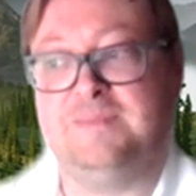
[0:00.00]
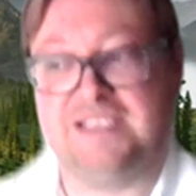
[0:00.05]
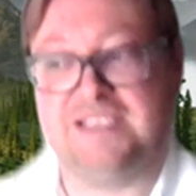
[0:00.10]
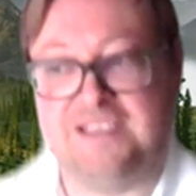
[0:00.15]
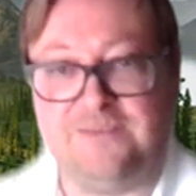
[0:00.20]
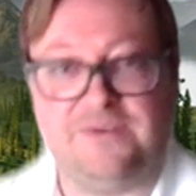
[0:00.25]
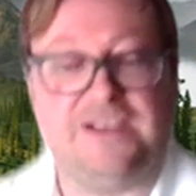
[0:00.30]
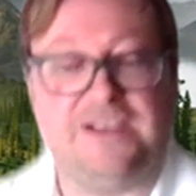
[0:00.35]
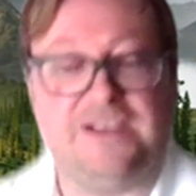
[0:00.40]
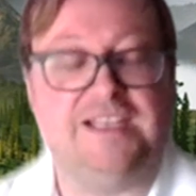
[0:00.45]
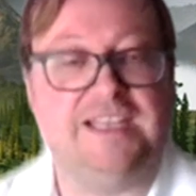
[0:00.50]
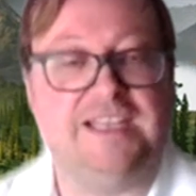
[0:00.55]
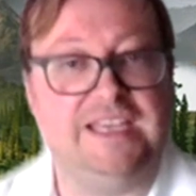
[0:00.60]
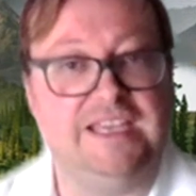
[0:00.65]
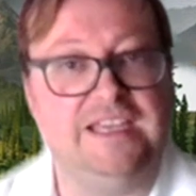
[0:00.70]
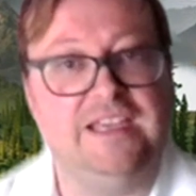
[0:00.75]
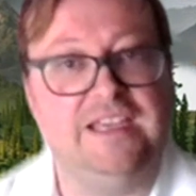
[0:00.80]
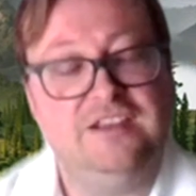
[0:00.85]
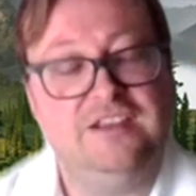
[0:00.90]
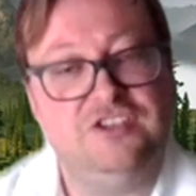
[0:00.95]

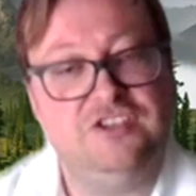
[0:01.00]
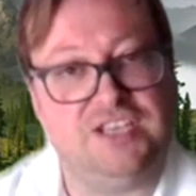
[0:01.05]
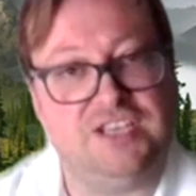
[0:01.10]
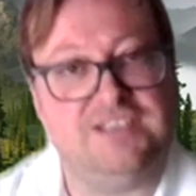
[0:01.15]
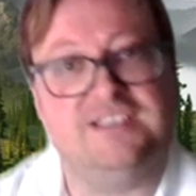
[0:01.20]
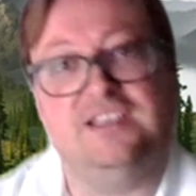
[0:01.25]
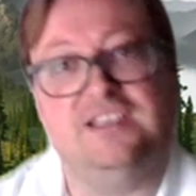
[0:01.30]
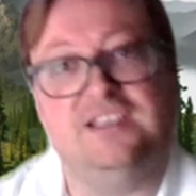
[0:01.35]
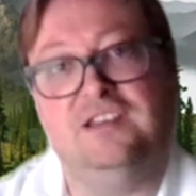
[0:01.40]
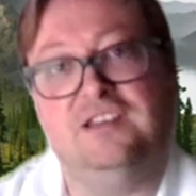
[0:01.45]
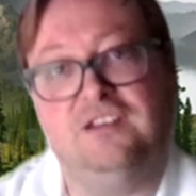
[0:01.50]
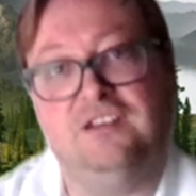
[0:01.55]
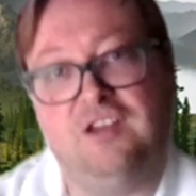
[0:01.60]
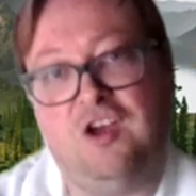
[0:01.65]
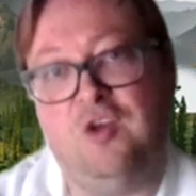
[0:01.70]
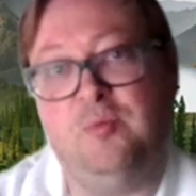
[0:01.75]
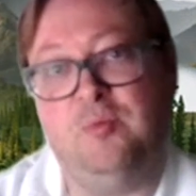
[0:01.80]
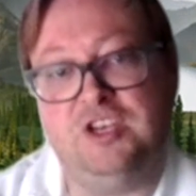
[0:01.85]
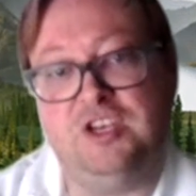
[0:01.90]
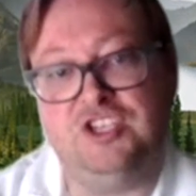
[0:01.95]
specifically just
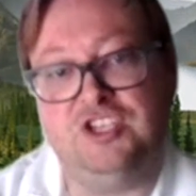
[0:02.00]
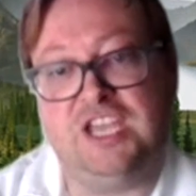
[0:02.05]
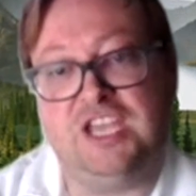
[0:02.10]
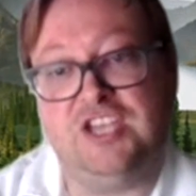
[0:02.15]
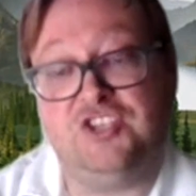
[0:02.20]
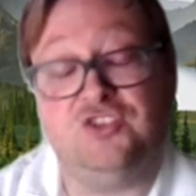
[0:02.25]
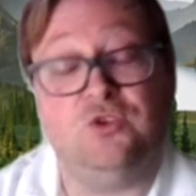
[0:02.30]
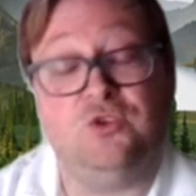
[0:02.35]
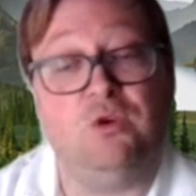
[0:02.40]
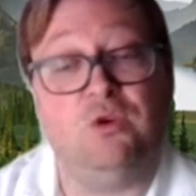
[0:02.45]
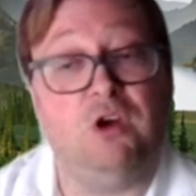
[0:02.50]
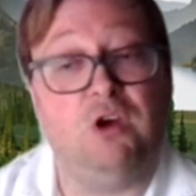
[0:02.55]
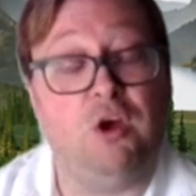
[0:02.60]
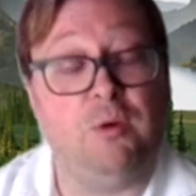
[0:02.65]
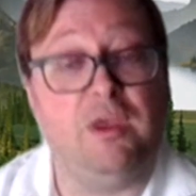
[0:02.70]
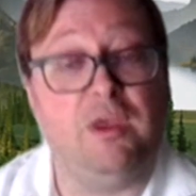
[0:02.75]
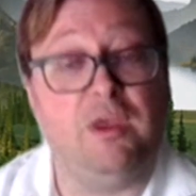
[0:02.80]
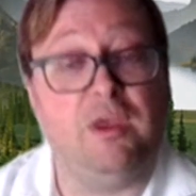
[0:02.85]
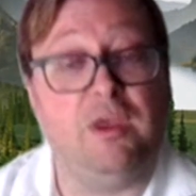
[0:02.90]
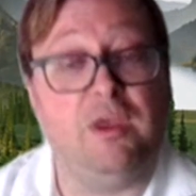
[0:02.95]
in open education
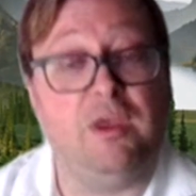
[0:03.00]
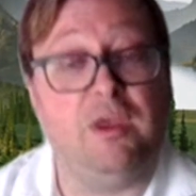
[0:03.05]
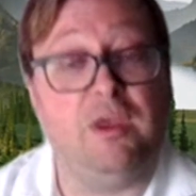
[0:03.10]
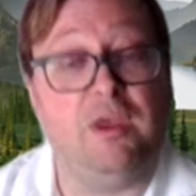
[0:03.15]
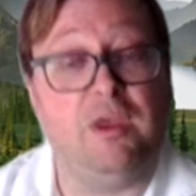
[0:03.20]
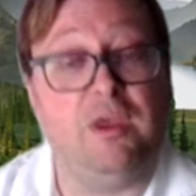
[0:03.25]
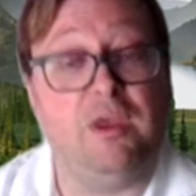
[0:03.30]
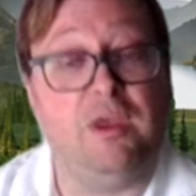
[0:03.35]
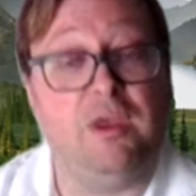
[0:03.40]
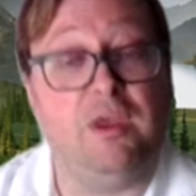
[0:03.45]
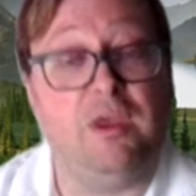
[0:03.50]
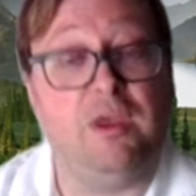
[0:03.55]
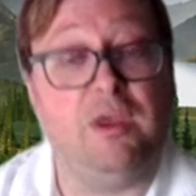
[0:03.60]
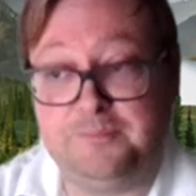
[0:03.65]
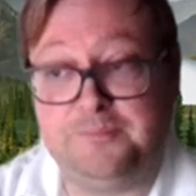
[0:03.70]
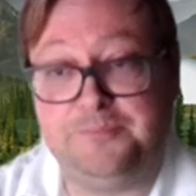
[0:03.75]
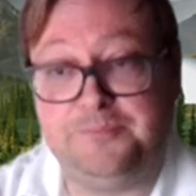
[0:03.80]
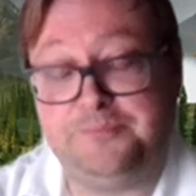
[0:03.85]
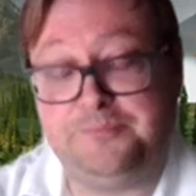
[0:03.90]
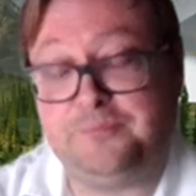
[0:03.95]
or open
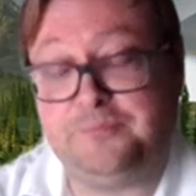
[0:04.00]
policy.